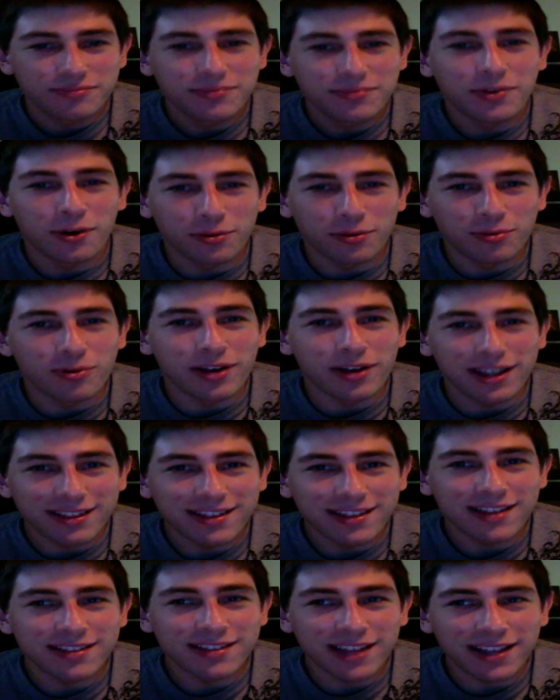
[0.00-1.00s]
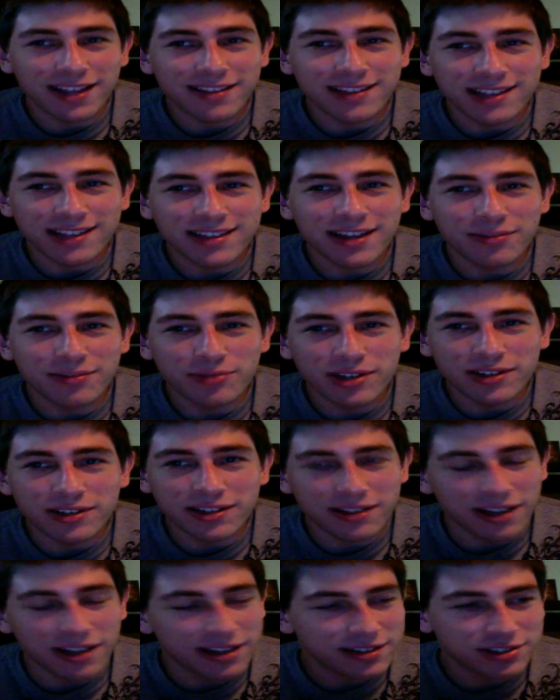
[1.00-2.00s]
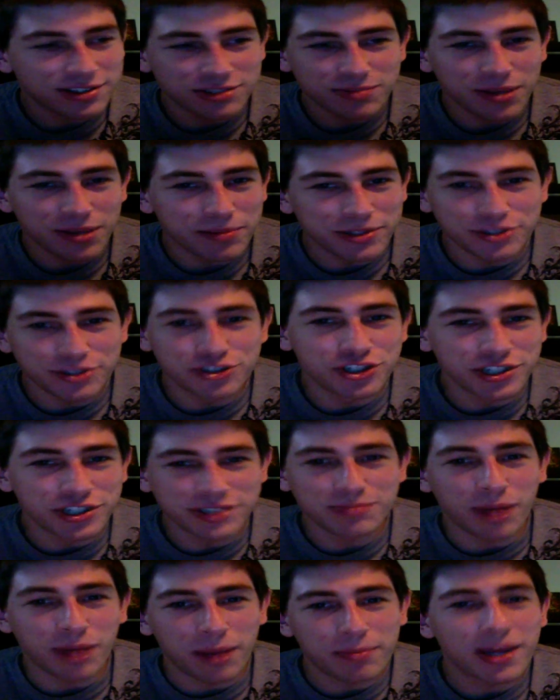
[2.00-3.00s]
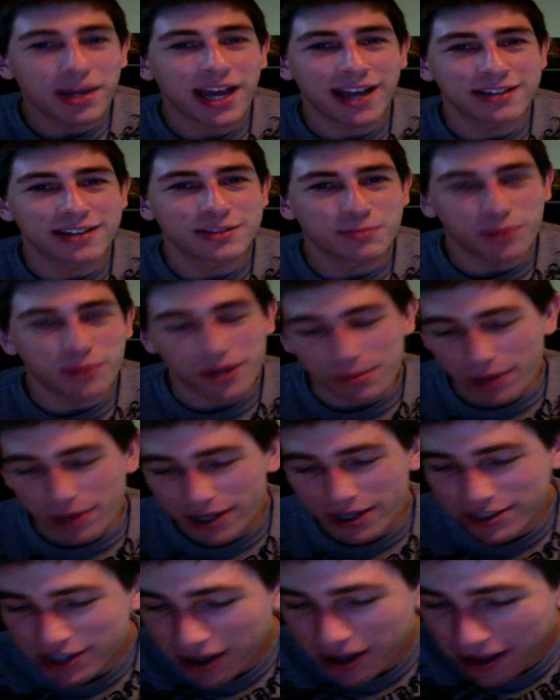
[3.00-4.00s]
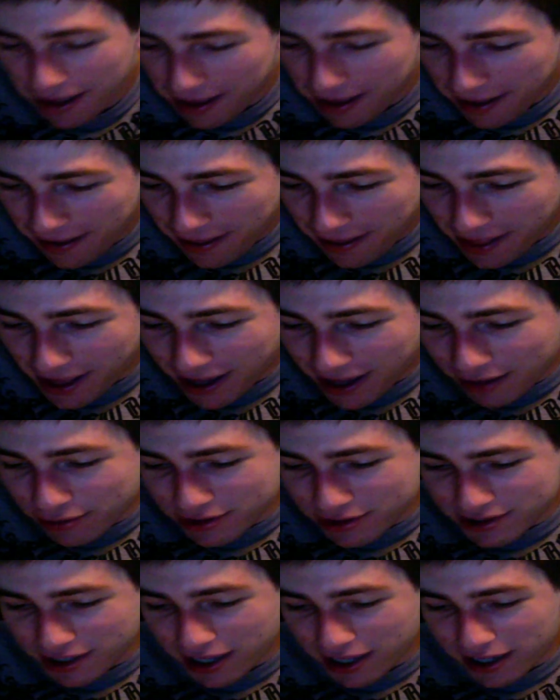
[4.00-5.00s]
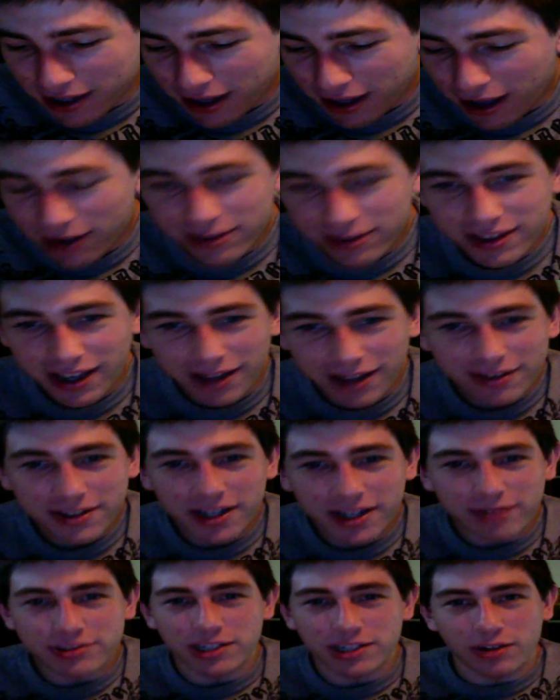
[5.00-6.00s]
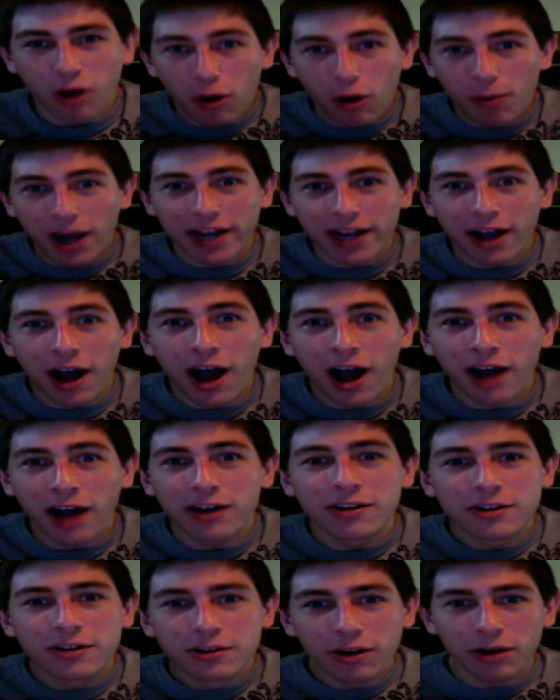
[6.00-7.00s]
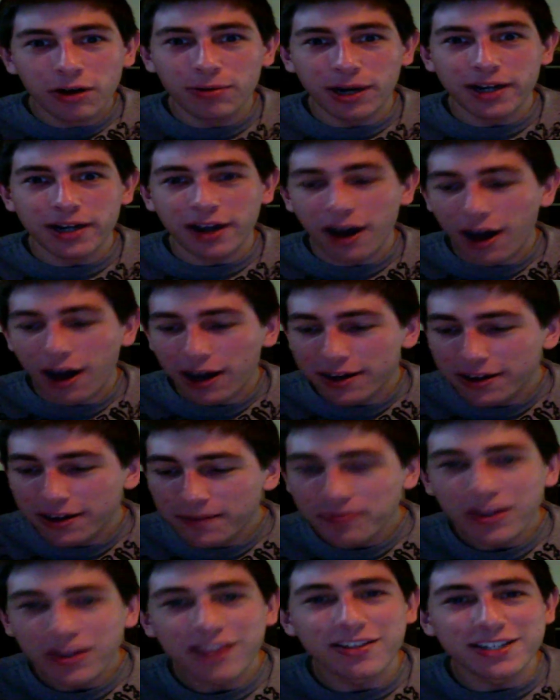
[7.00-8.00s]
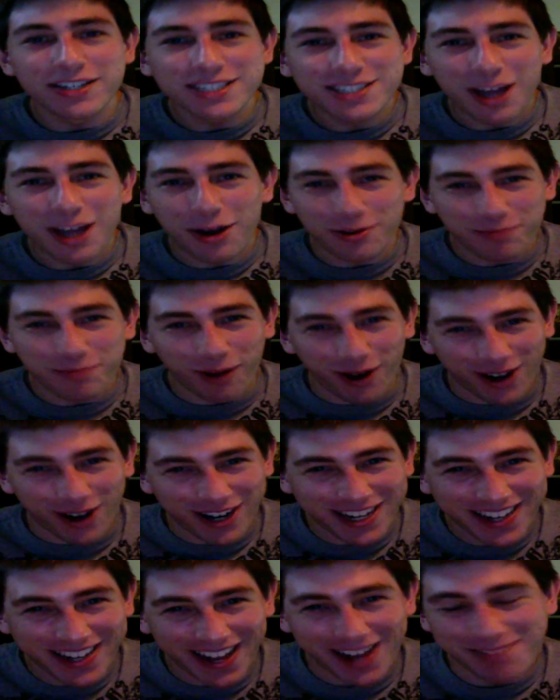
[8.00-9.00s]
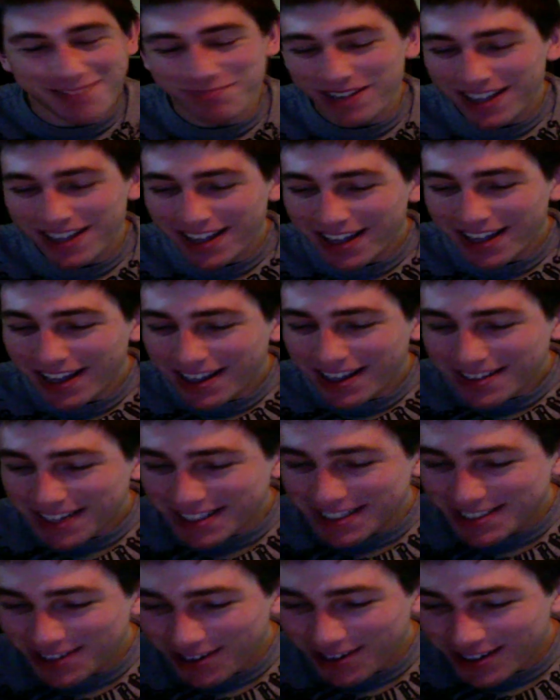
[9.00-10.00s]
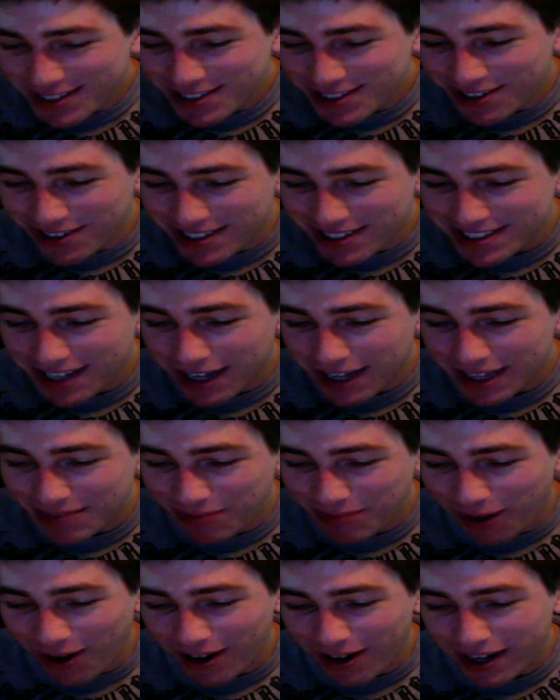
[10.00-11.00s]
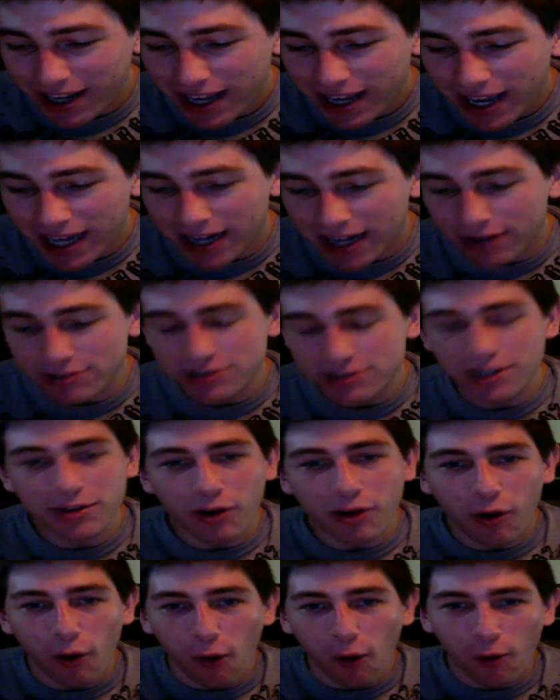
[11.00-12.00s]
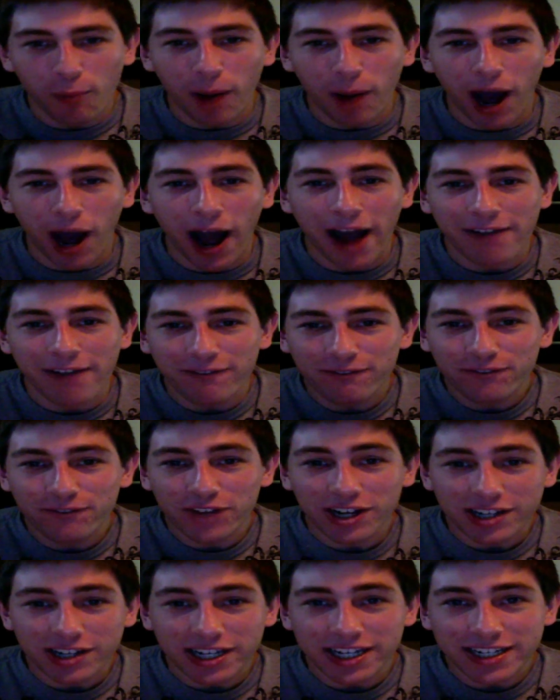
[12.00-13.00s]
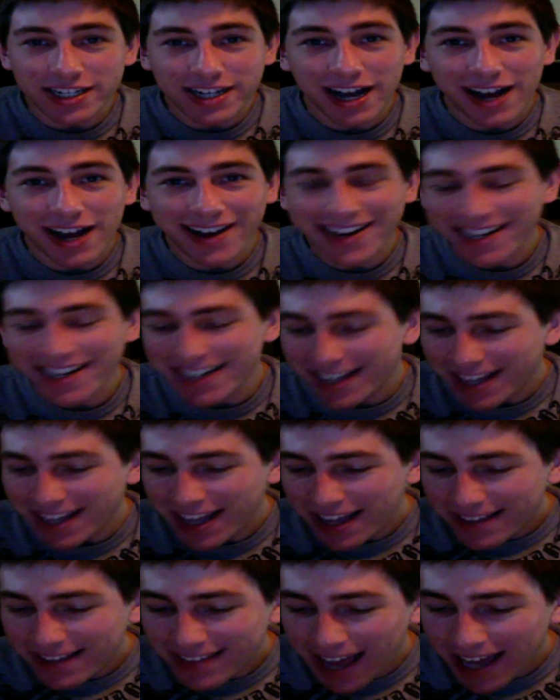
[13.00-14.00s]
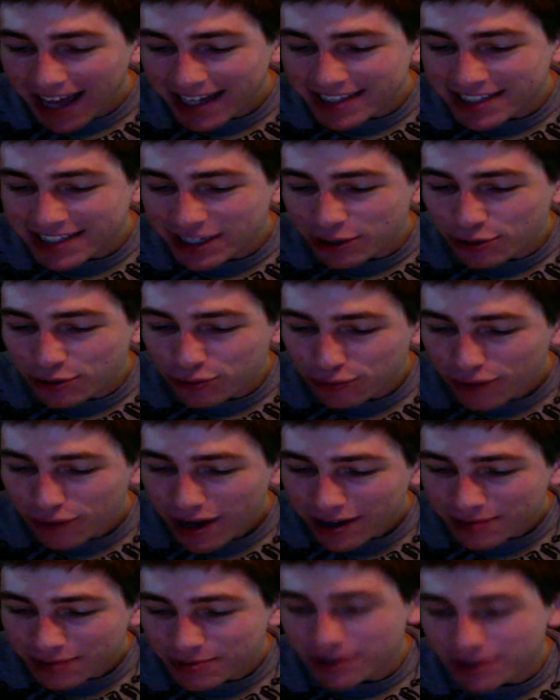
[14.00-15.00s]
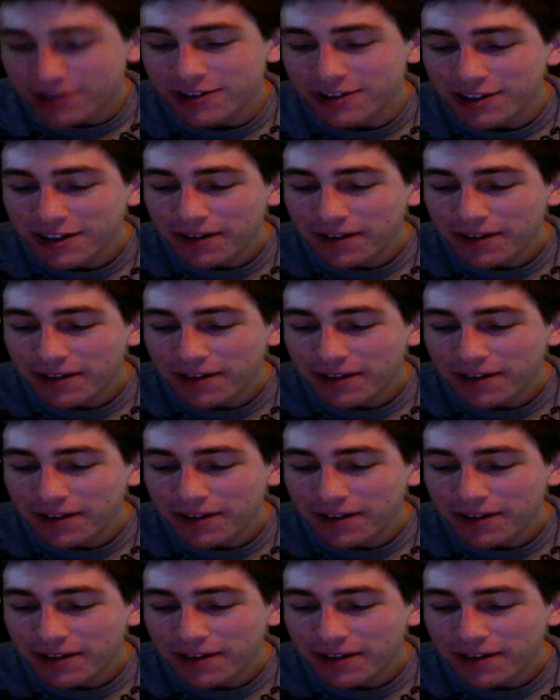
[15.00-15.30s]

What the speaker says: oh boy, then they really like just made me jizz my pants pretty much. It was like, I was like, oh my god, the South Park game. They started showing South Park, and I was like, oh my fucking god, that is incredible.